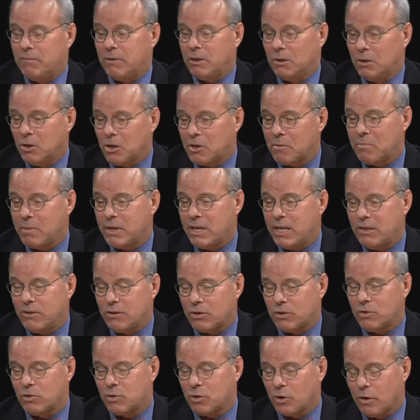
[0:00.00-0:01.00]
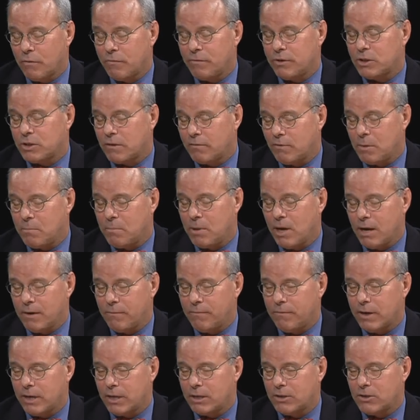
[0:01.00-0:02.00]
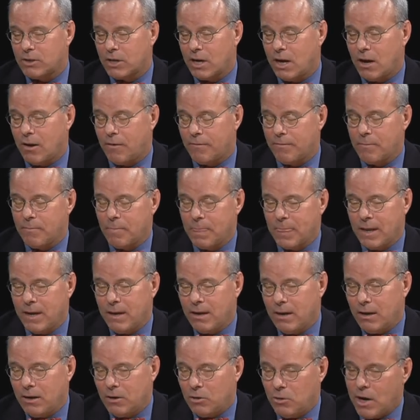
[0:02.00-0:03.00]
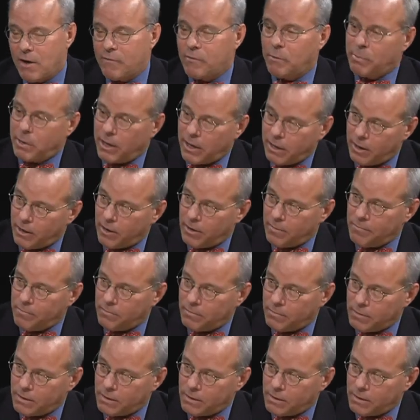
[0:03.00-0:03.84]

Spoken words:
look beneath the surface of the benefit itself, you have a payer,